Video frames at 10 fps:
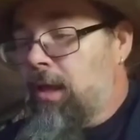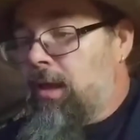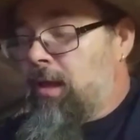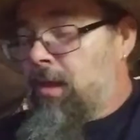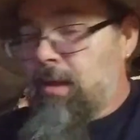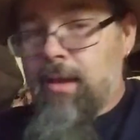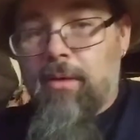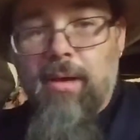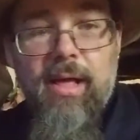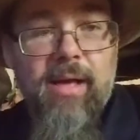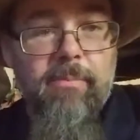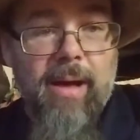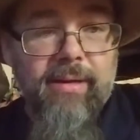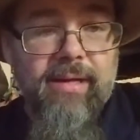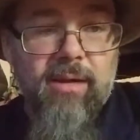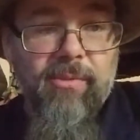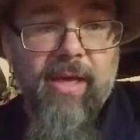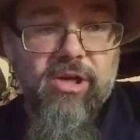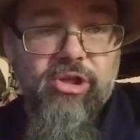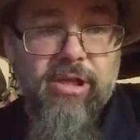Well, I'm about done with that shit, so
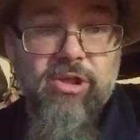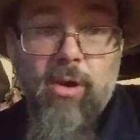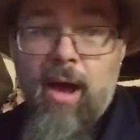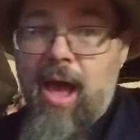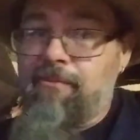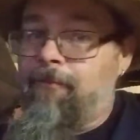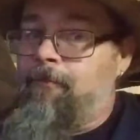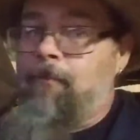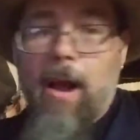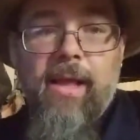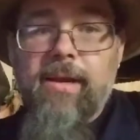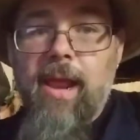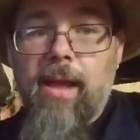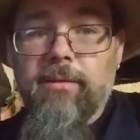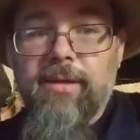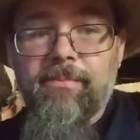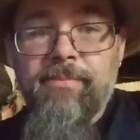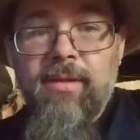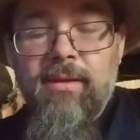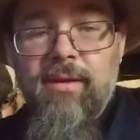I fucking nailed him.
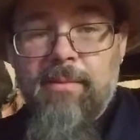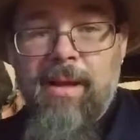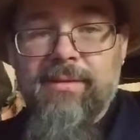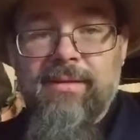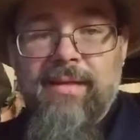About that, he